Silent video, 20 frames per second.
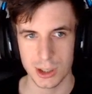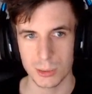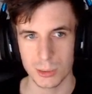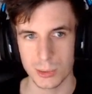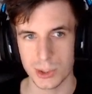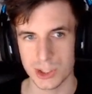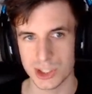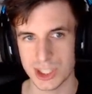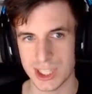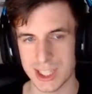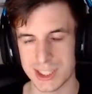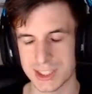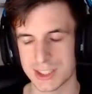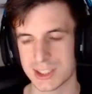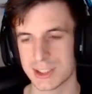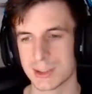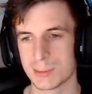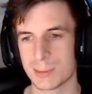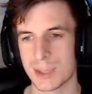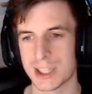which
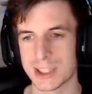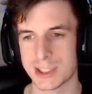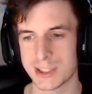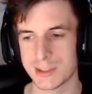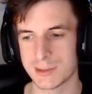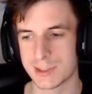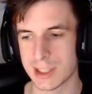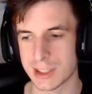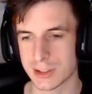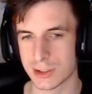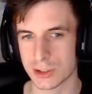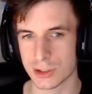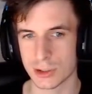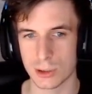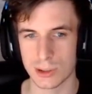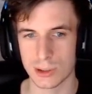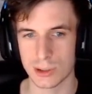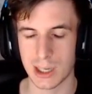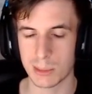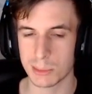has a passive that does
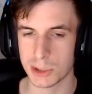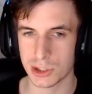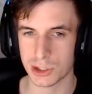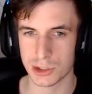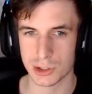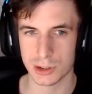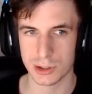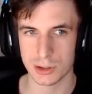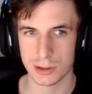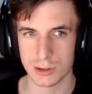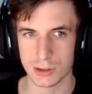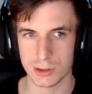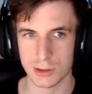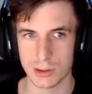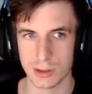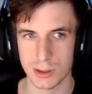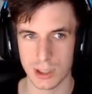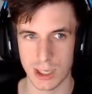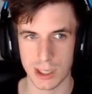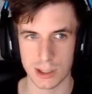no damage
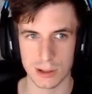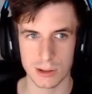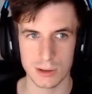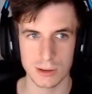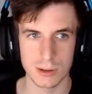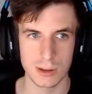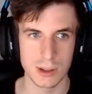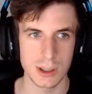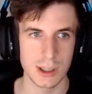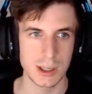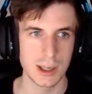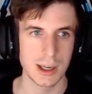at all.